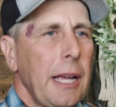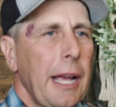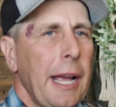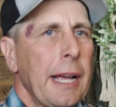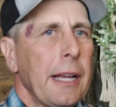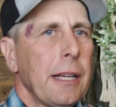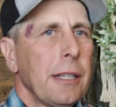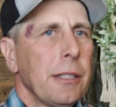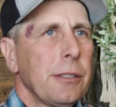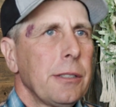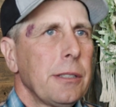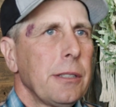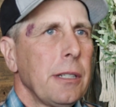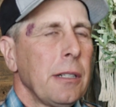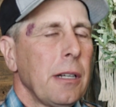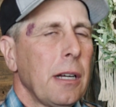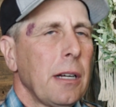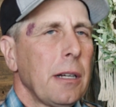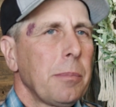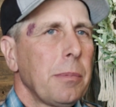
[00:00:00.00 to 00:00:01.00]
as
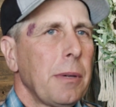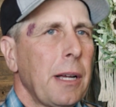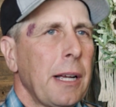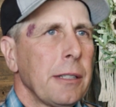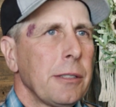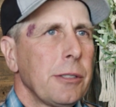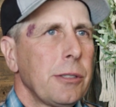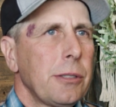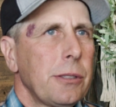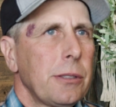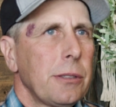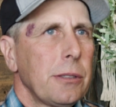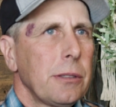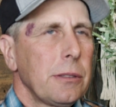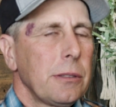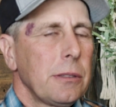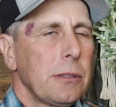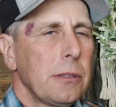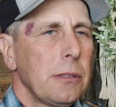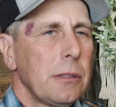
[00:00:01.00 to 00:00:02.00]

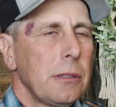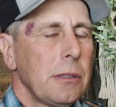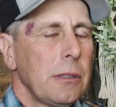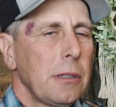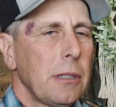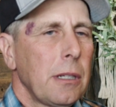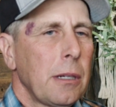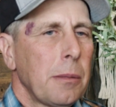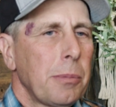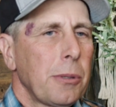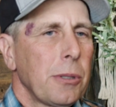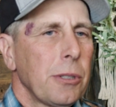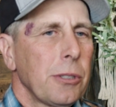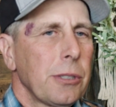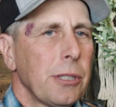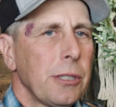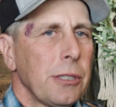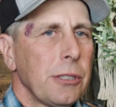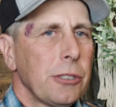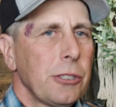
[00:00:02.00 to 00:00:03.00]
a
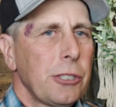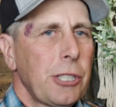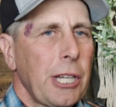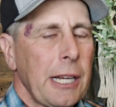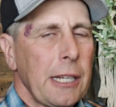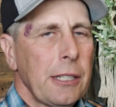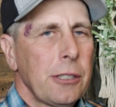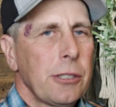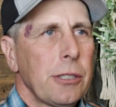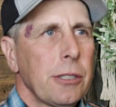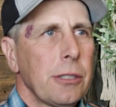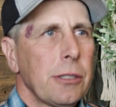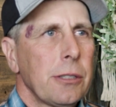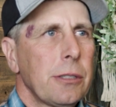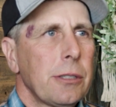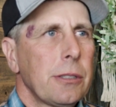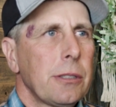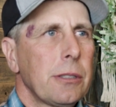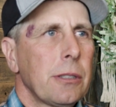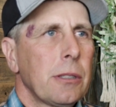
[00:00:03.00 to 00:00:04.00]
person
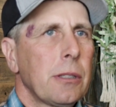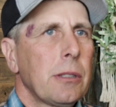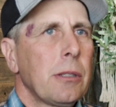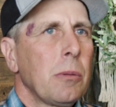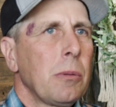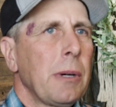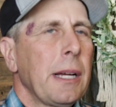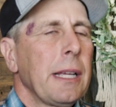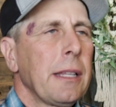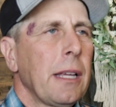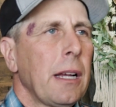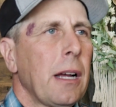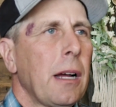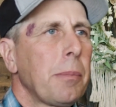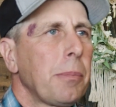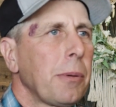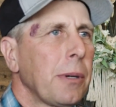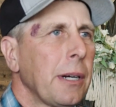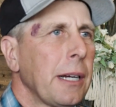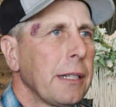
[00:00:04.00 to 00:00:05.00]
changes the way they
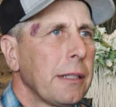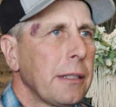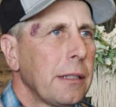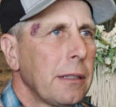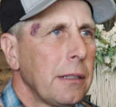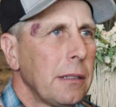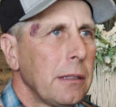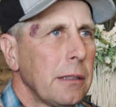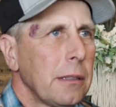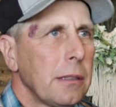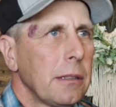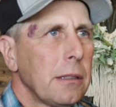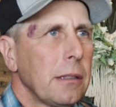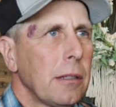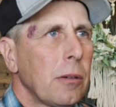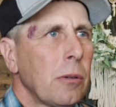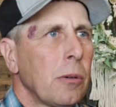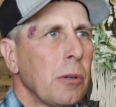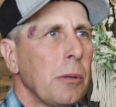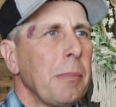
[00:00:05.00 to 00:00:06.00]
operate
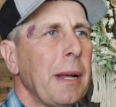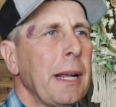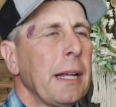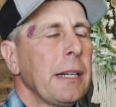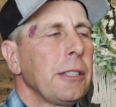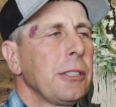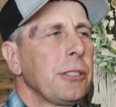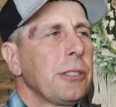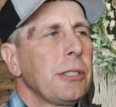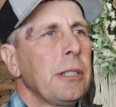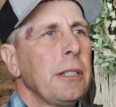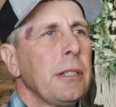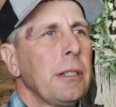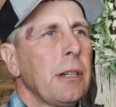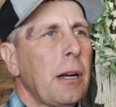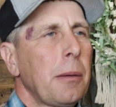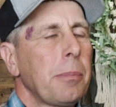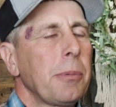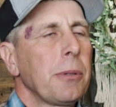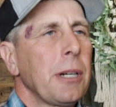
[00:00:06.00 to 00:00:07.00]
or manage their
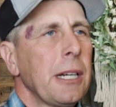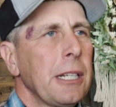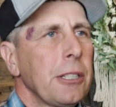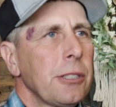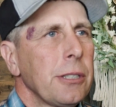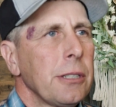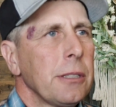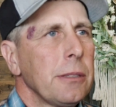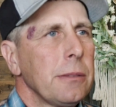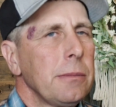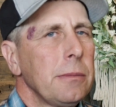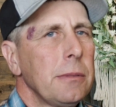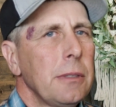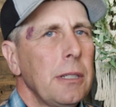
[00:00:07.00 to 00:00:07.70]
operation,